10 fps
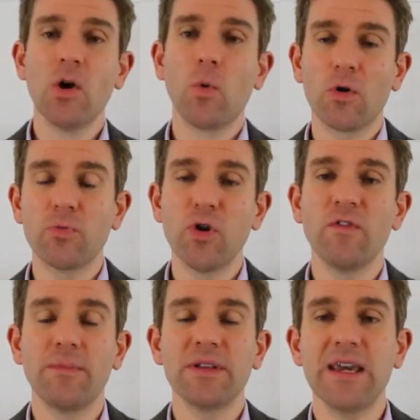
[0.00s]
What I'm
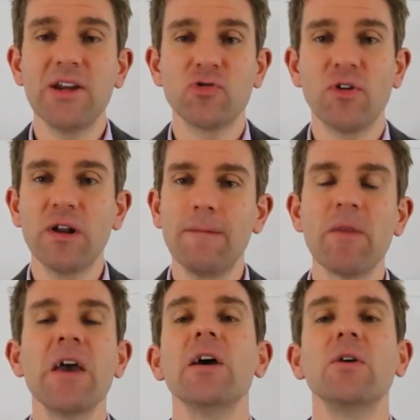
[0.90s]
doing am a day trader,
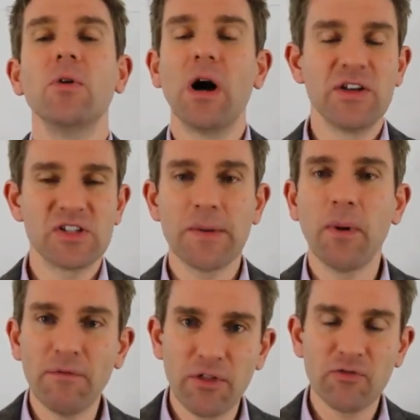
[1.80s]
I step
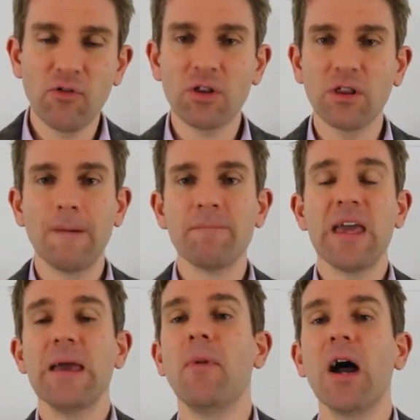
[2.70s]
off the throttle.
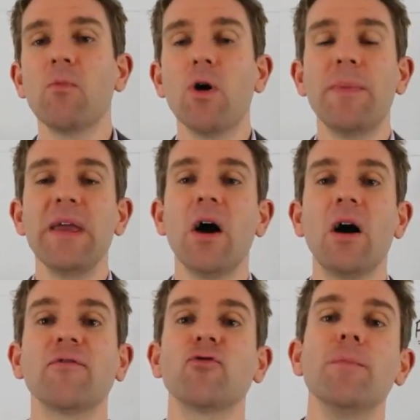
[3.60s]
It might well be
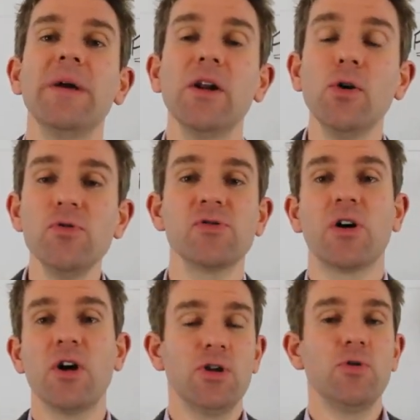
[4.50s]
after a big
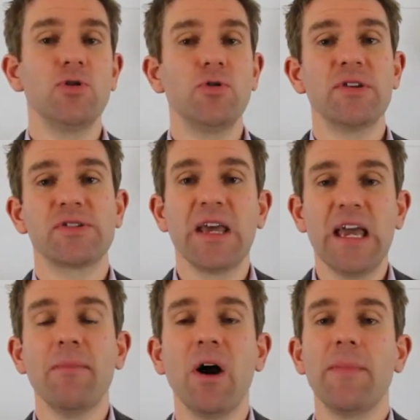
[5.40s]
loser you do this.
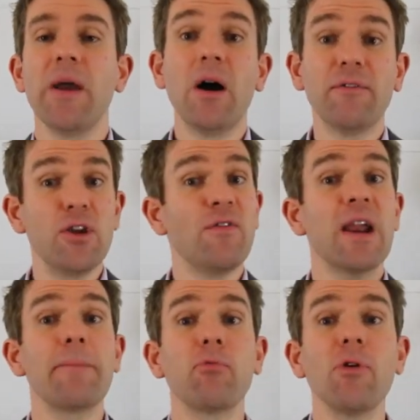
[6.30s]
It might be after you've had
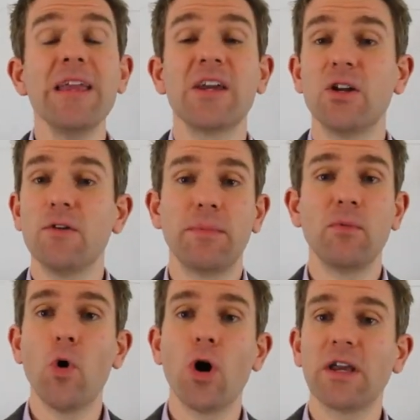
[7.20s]
a break and you've
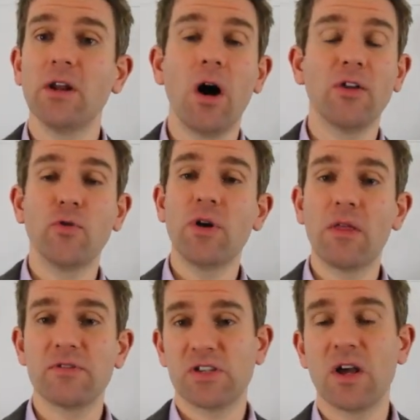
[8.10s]
been working hard doing
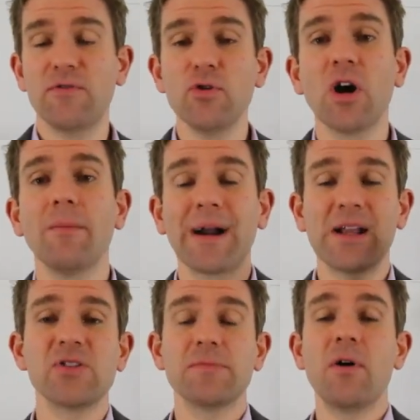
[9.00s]
other stuff and you come back
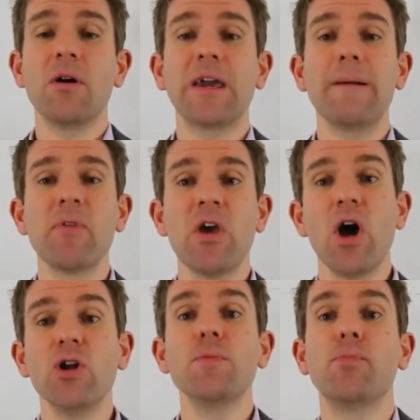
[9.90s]
into the market
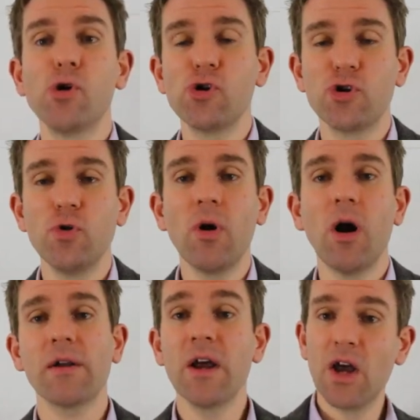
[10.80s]
and you push too
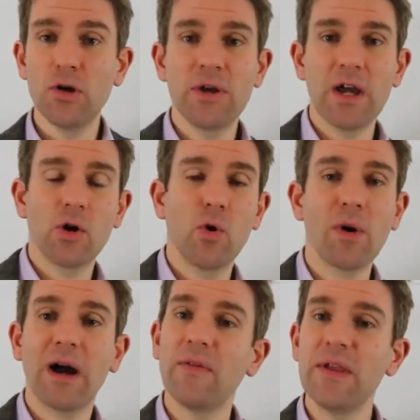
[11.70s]
hard and you get
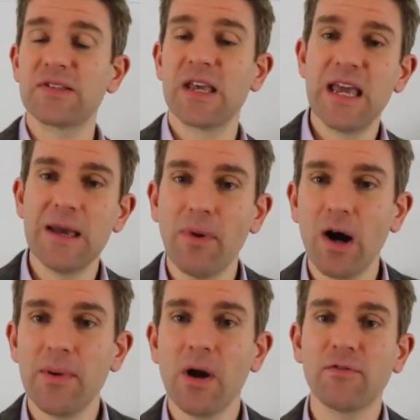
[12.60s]
caught out on this. It
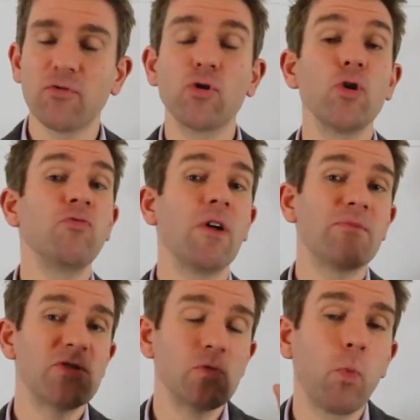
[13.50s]
might be after a good run,
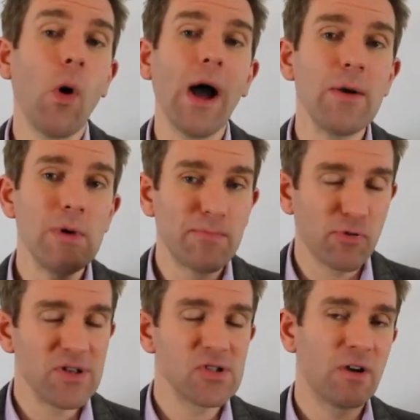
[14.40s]
which is why we
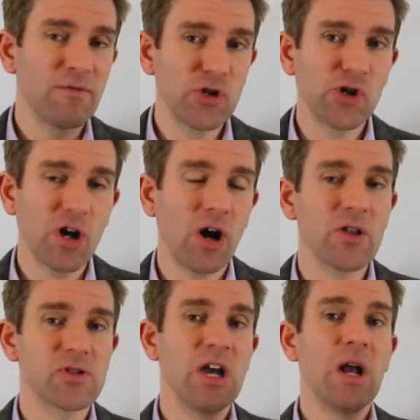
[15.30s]
print off the
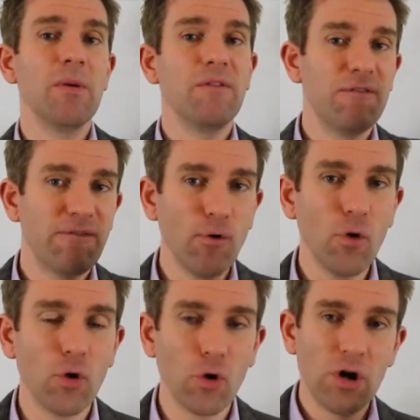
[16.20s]
charts
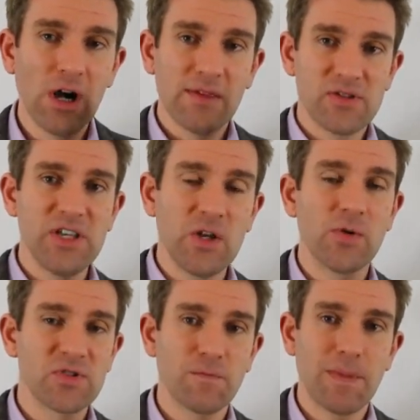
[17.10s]
before the
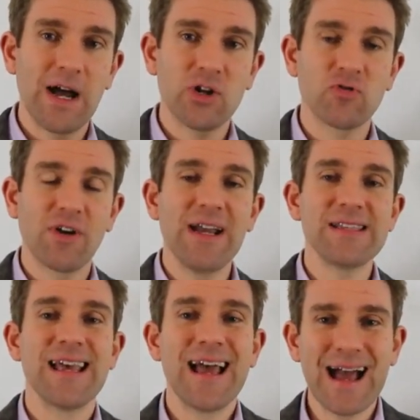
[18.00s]
sequence of bad
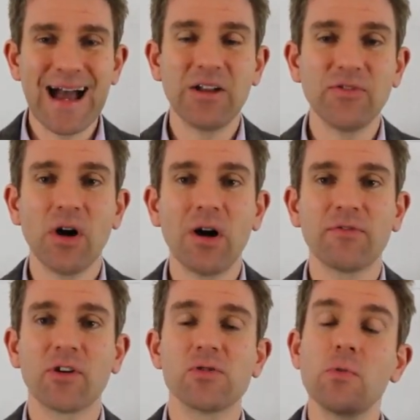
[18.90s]
trades and
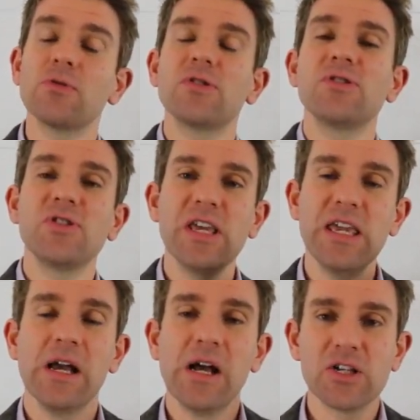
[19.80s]
after because we want to
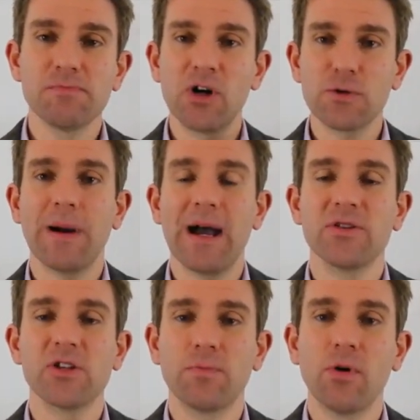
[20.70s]
see as much
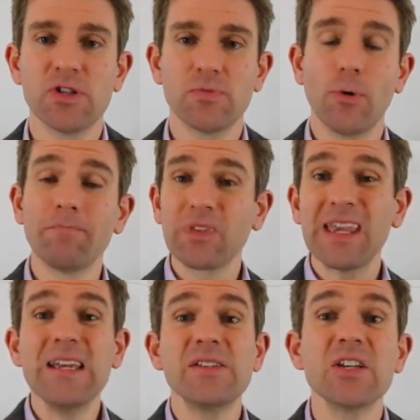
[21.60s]
patterns as possible.
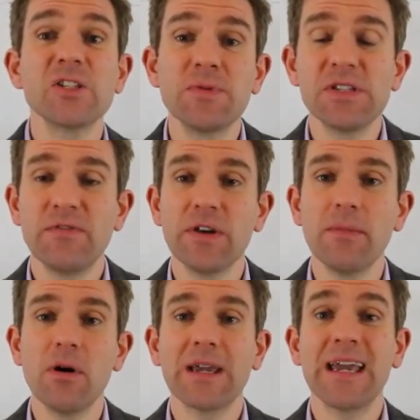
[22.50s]
Is it a specific
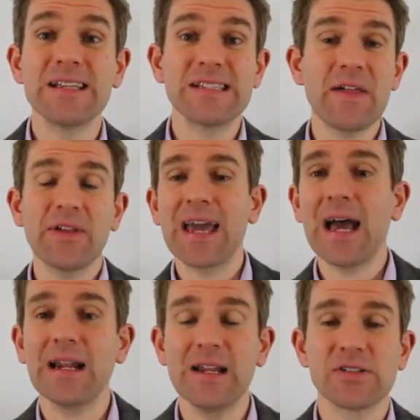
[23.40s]
market? Is that the
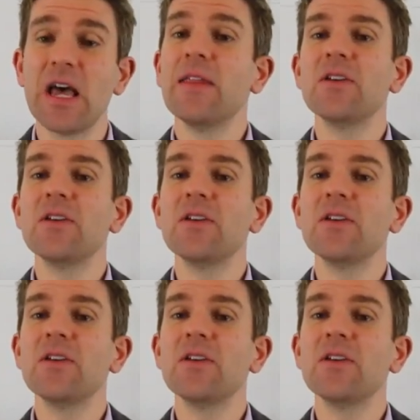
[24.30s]
catalyst?